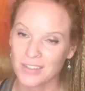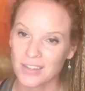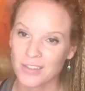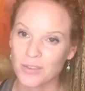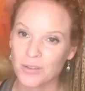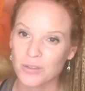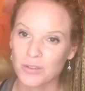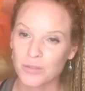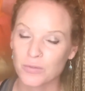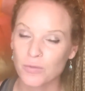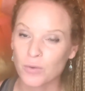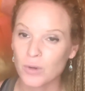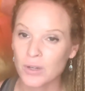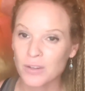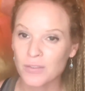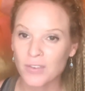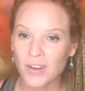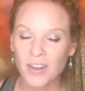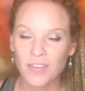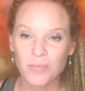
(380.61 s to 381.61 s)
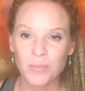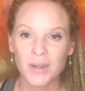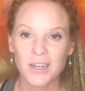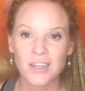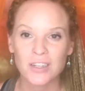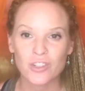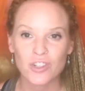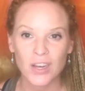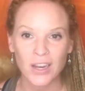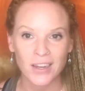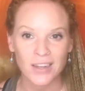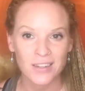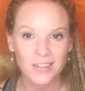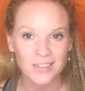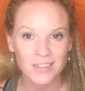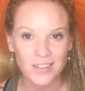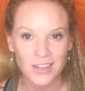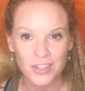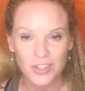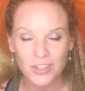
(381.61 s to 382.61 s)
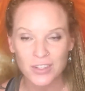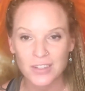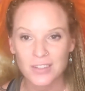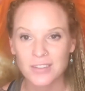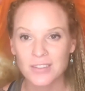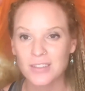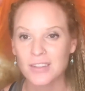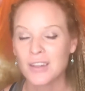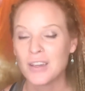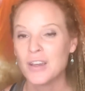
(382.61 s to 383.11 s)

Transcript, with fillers: And those are 45 minute check-in sessions